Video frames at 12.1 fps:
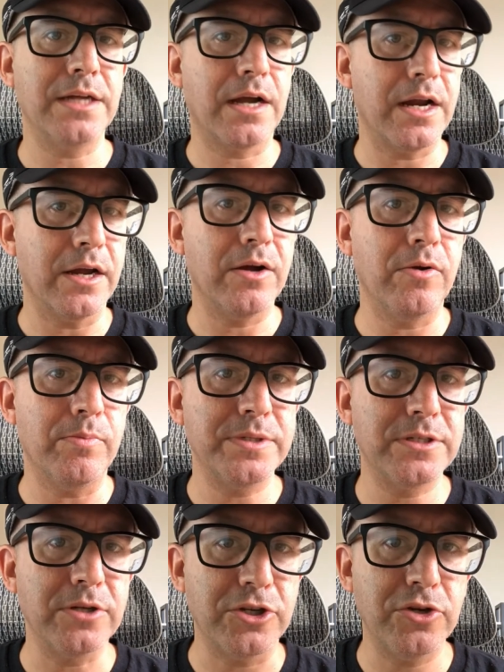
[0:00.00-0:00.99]
that kind of helps
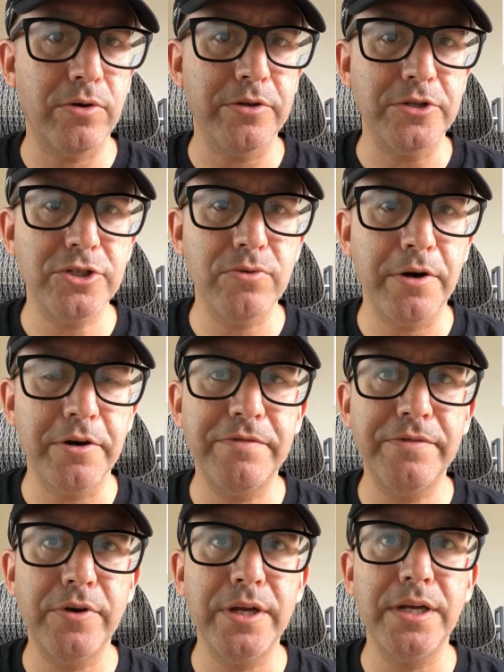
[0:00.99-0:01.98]
secure the shoe on your
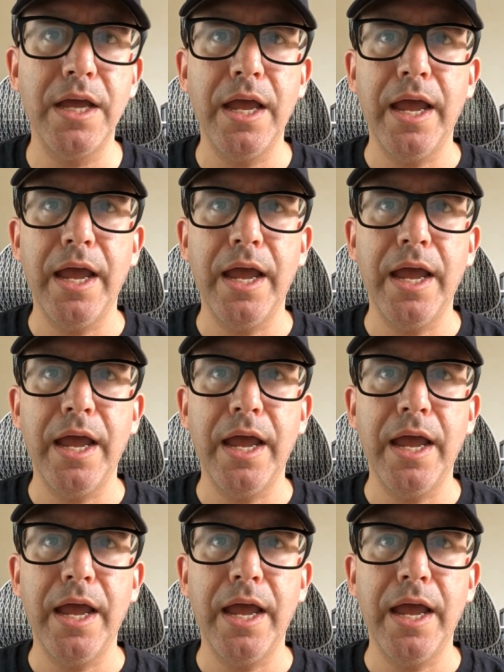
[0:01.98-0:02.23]
foot.